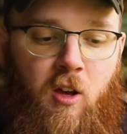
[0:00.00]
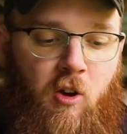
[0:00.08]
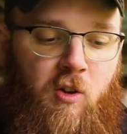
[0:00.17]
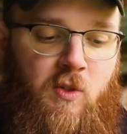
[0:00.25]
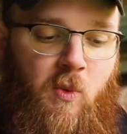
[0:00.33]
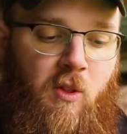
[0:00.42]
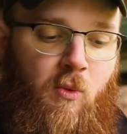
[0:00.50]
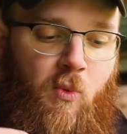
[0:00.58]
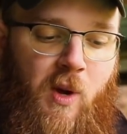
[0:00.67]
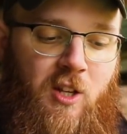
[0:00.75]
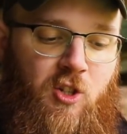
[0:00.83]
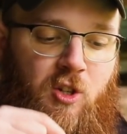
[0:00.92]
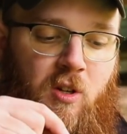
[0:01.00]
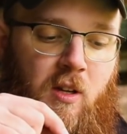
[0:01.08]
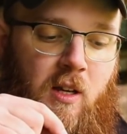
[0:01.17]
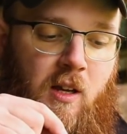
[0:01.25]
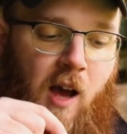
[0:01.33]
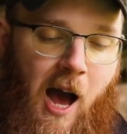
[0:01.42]
goes with which
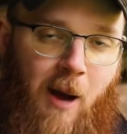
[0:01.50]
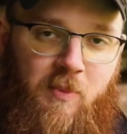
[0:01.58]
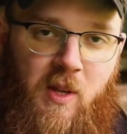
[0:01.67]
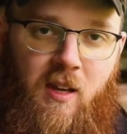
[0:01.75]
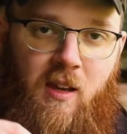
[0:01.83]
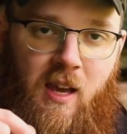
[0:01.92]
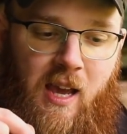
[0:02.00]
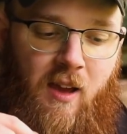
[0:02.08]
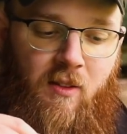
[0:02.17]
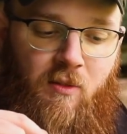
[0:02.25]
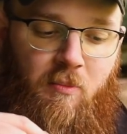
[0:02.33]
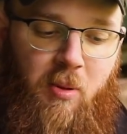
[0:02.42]
optic and